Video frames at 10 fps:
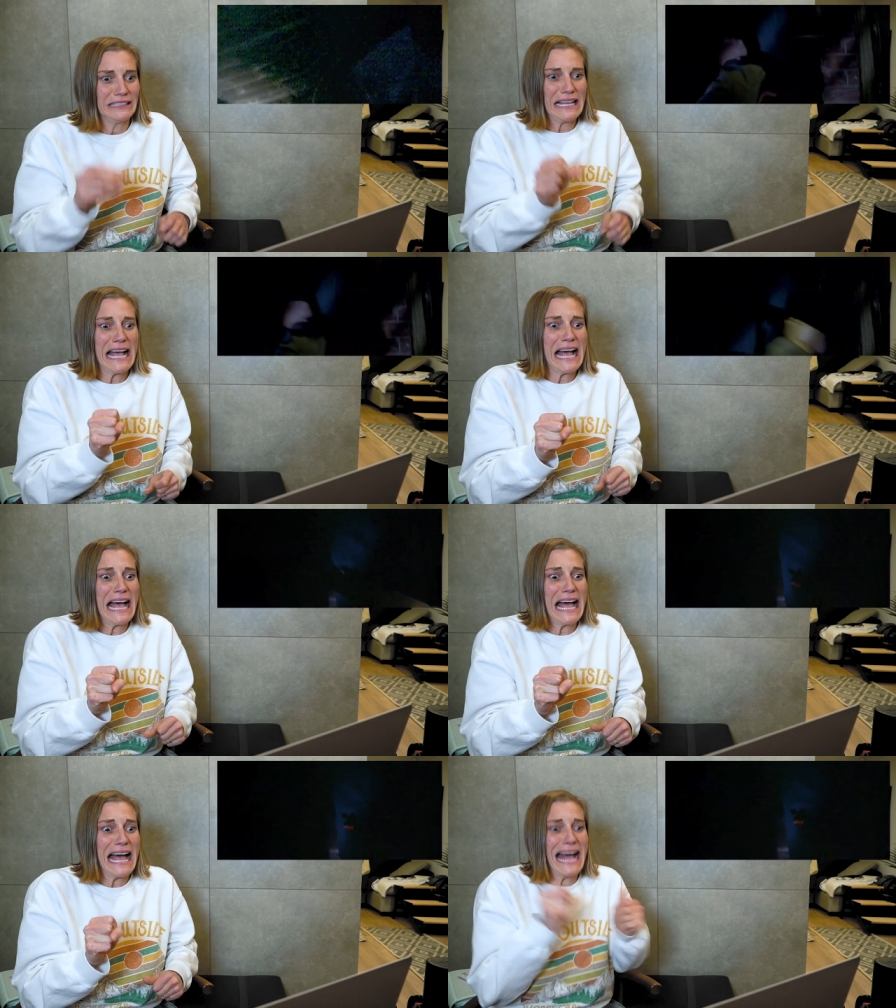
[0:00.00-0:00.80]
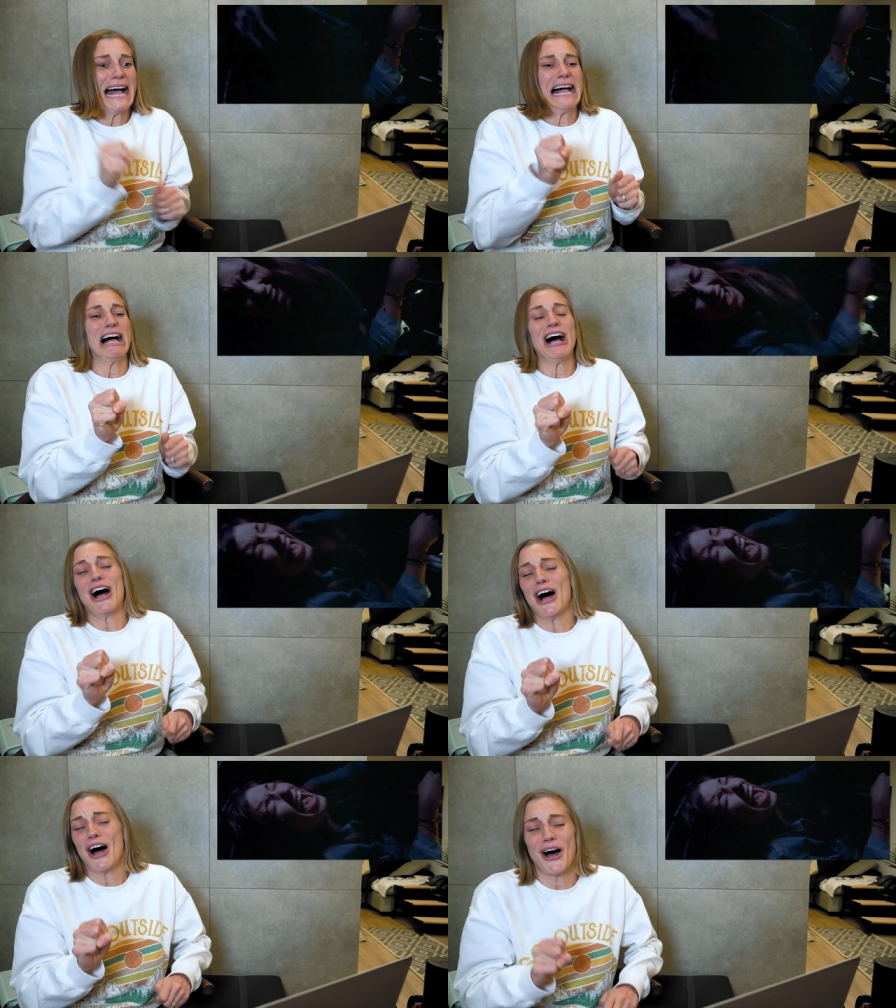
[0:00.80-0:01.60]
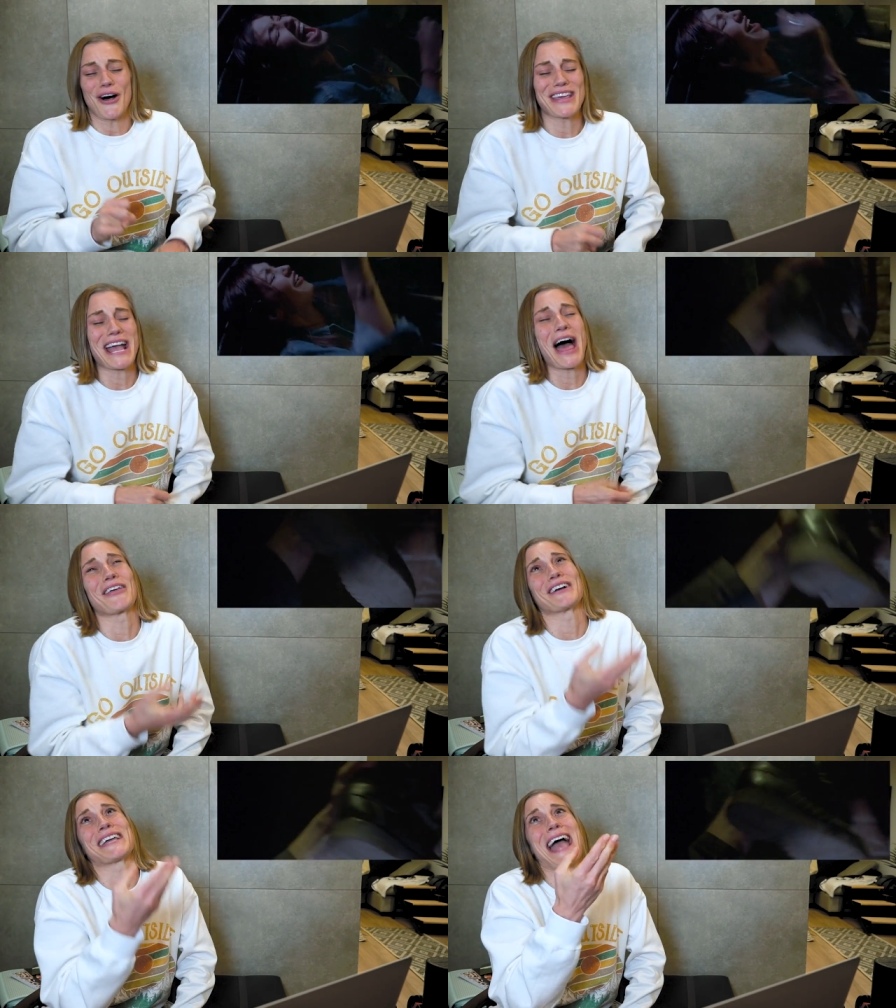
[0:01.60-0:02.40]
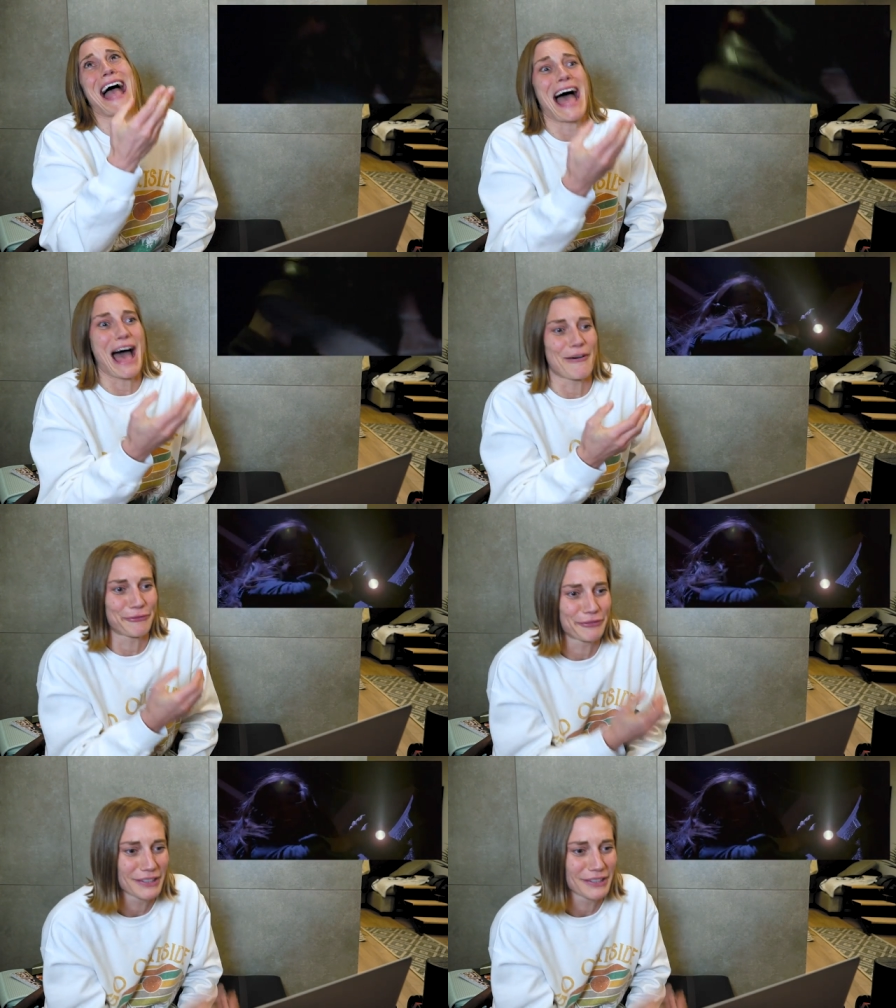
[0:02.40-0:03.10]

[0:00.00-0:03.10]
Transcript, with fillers: Oh, the other calf!